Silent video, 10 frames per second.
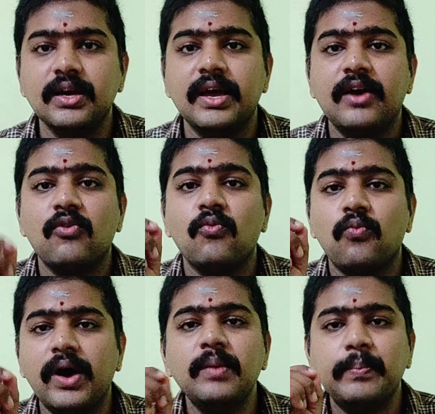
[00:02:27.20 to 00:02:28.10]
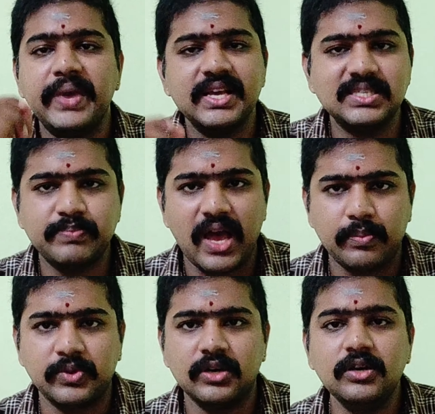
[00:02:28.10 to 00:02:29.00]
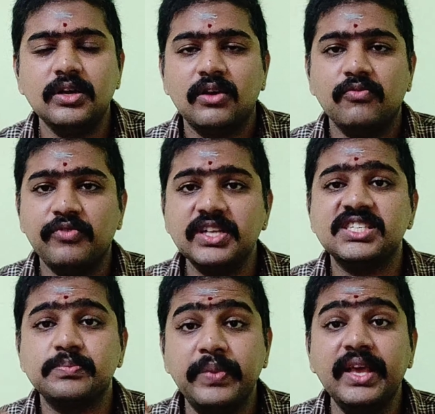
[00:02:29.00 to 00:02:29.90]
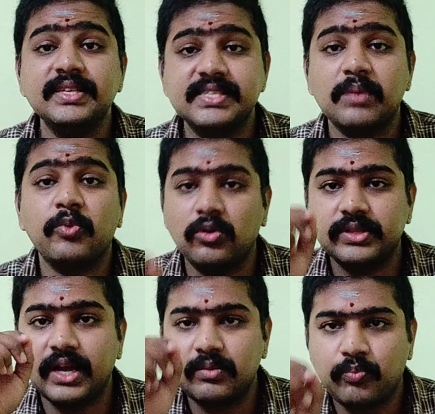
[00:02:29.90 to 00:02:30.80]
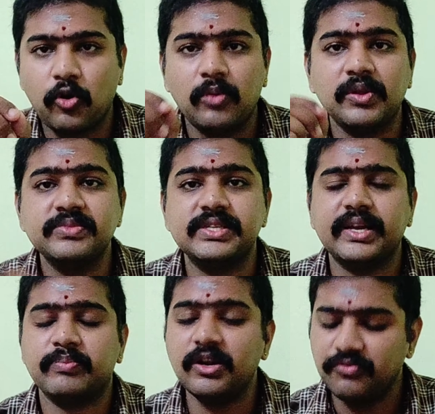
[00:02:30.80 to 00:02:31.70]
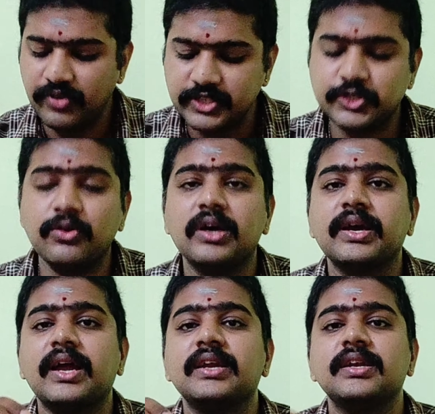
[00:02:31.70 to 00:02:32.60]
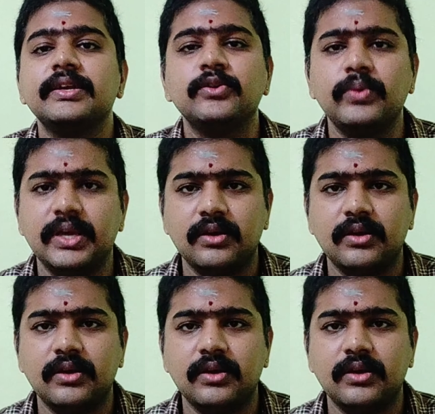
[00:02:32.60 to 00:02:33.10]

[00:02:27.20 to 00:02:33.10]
one base paper which speaks about that problem statement which you are currently doing.